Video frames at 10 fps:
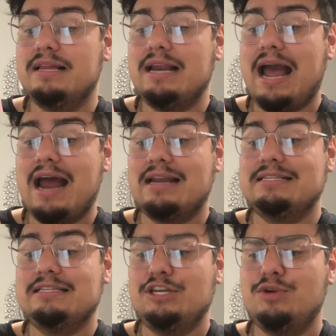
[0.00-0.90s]
Lynn had a
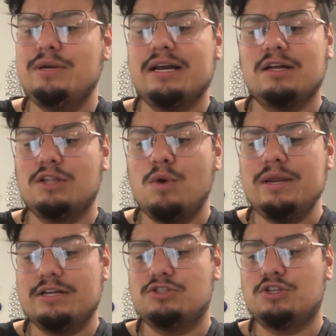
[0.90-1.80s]
new
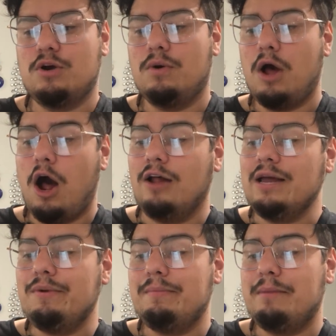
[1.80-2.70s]
Nickelodeon show. All
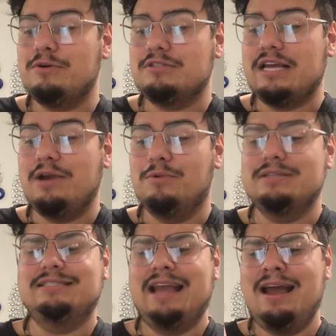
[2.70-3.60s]
I remember saying
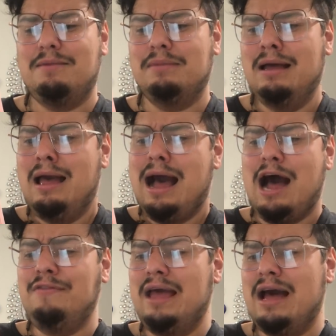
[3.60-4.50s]
was, damn,
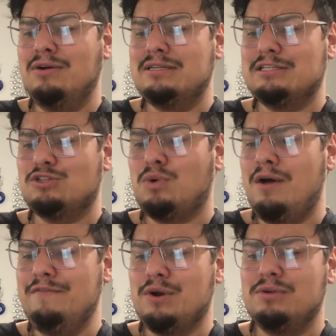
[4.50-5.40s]
how the hell does a
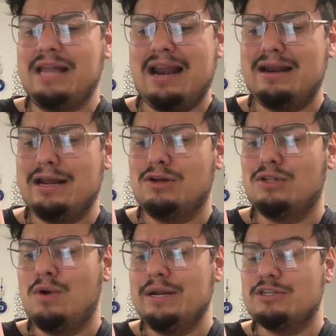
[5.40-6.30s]
12-year-old land a
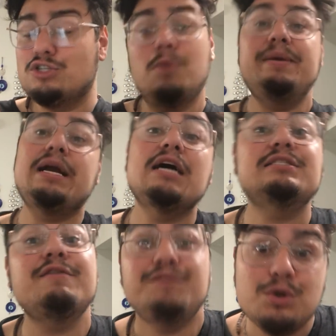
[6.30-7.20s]
Nickelodeon show?
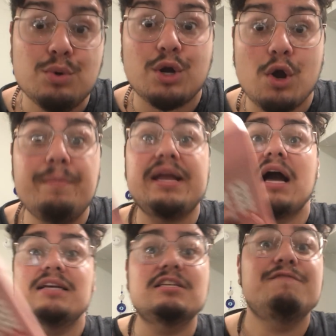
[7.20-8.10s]
Because of you, girl,
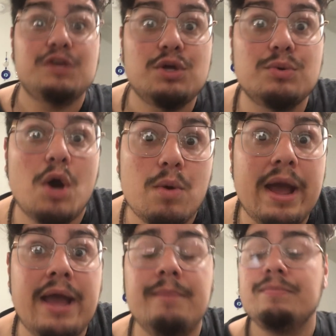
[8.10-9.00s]
because of you,
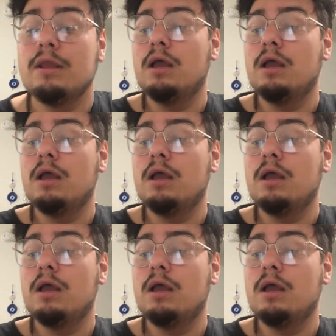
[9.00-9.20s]
okay?